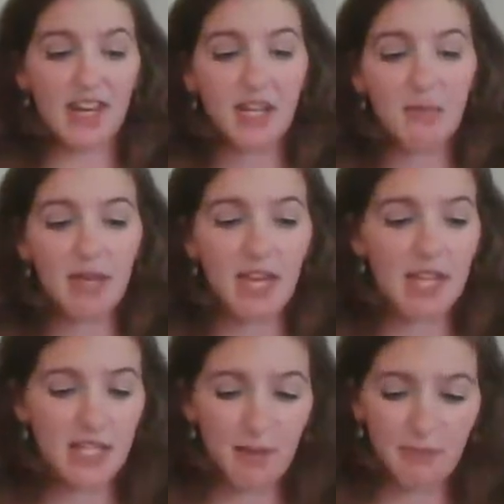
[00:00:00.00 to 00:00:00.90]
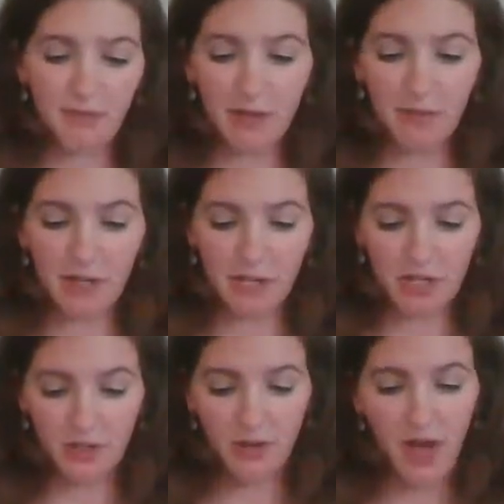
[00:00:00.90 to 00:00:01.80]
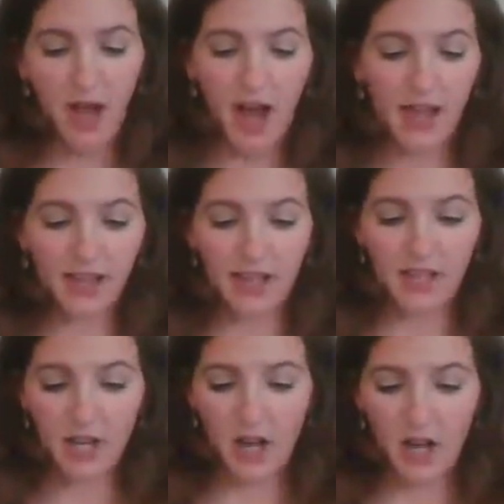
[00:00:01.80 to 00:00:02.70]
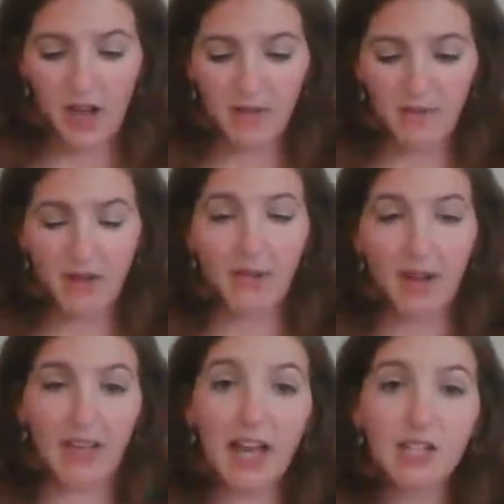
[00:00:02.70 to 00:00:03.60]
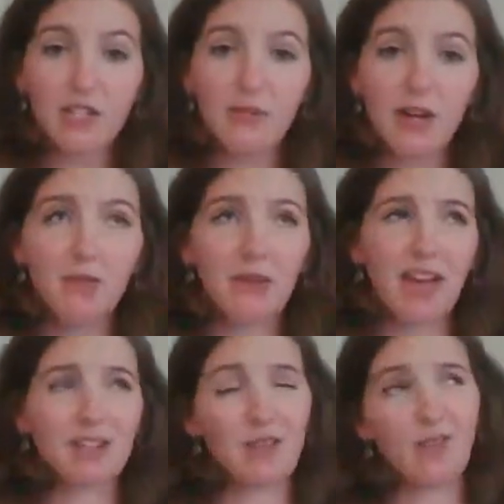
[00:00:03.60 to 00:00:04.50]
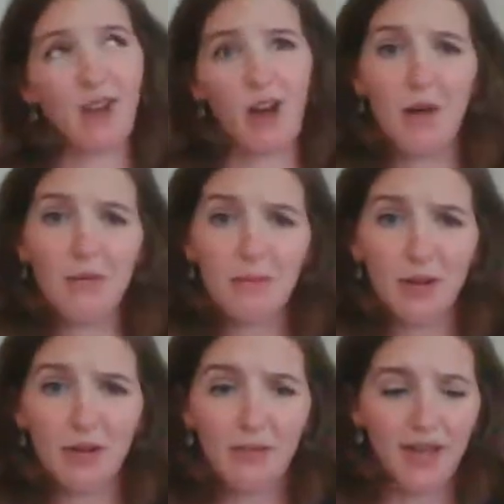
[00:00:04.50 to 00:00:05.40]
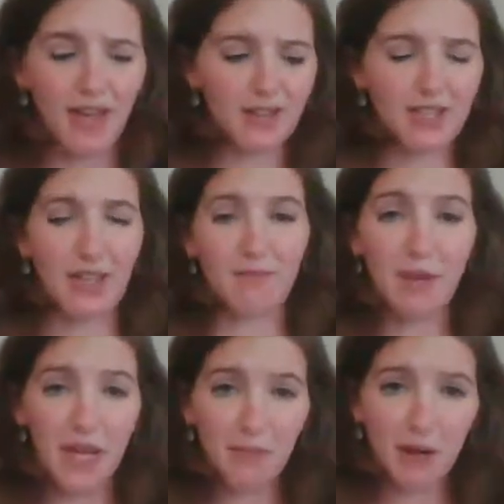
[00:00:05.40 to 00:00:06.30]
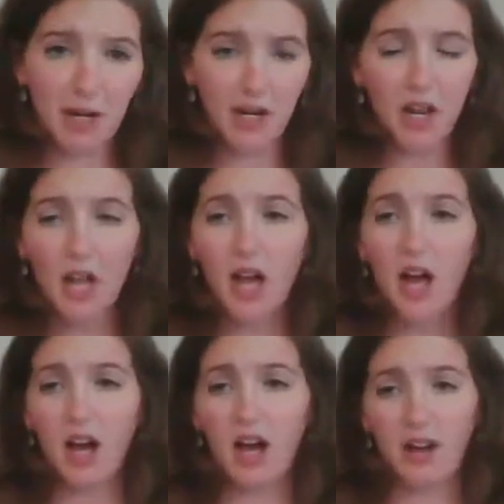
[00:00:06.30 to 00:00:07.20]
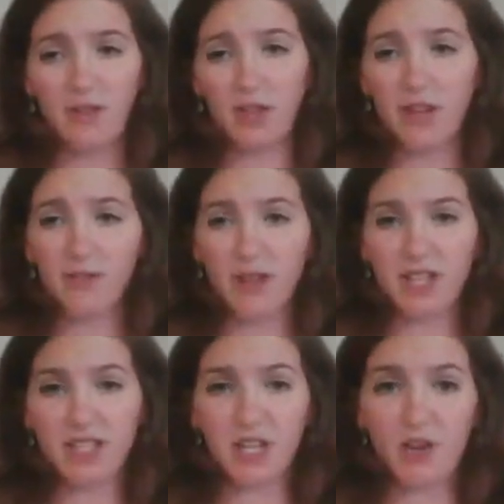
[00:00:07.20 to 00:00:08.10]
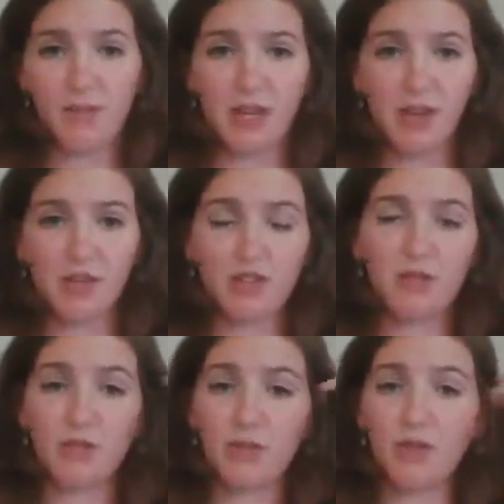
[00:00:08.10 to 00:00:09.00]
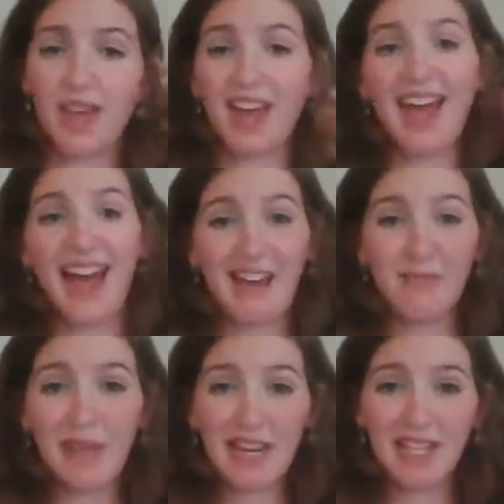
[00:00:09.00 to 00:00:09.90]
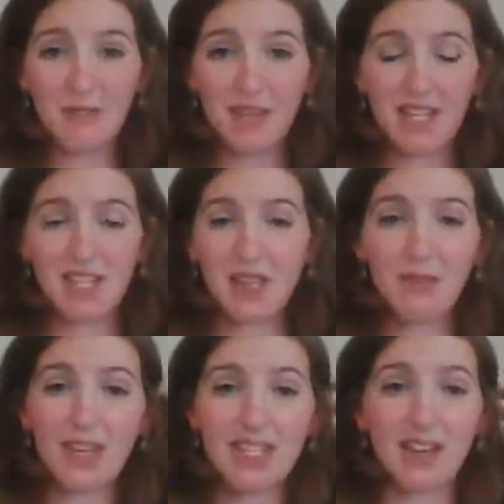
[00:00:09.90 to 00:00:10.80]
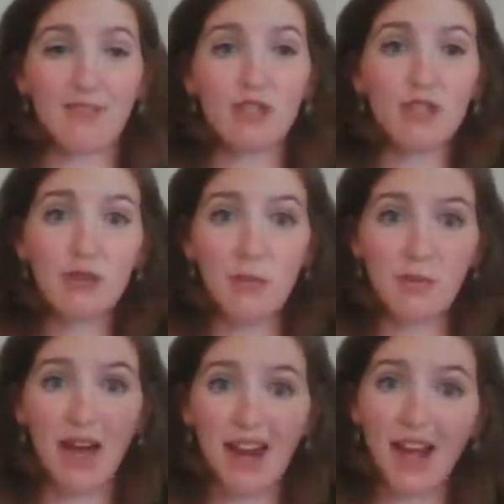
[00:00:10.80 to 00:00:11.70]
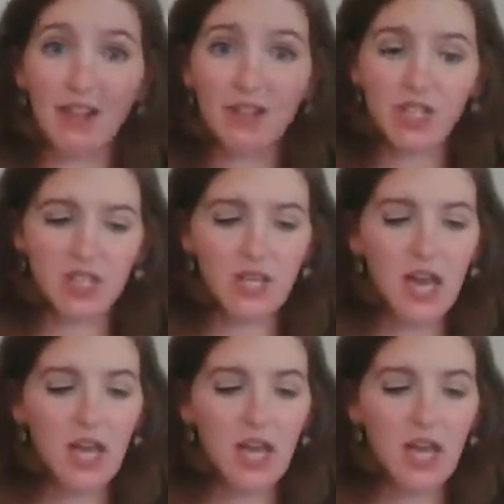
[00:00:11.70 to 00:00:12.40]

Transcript: And it can be any type of nut butter. So I like, I've got cashew butter at my house. I've got almond butter at my house. I have peanut butter. A lot of you guys I know may go to schools where you can't have peanuts because some kids have super bad allergies.